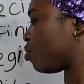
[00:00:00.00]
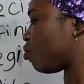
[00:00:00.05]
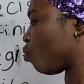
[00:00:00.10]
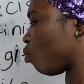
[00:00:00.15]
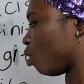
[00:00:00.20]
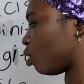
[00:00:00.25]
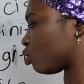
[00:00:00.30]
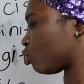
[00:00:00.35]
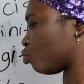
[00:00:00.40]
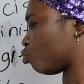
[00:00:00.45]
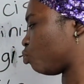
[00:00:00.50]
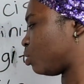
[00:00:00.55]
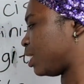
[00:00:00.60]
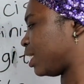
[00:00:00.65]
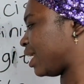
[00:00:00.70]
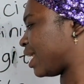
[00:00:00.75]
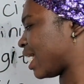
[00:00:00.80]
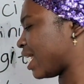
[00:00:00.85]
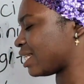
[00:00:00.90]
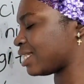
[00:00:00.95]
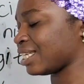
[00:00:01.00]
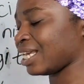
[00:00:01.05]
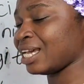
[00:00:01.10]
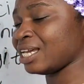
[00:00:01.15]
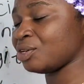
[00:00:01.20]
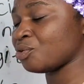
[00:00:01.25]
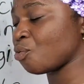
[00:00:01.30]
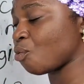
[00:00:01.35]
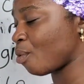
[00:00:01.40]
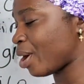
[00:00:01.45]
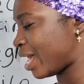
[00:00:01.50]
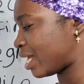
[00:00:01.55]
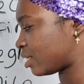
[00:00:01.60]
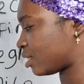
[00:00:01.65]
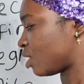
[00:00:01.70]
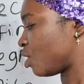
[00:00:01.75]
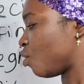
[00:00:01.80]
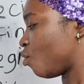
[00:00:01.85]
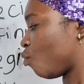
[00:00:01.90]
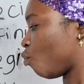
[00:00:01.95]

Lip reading: what we get in words.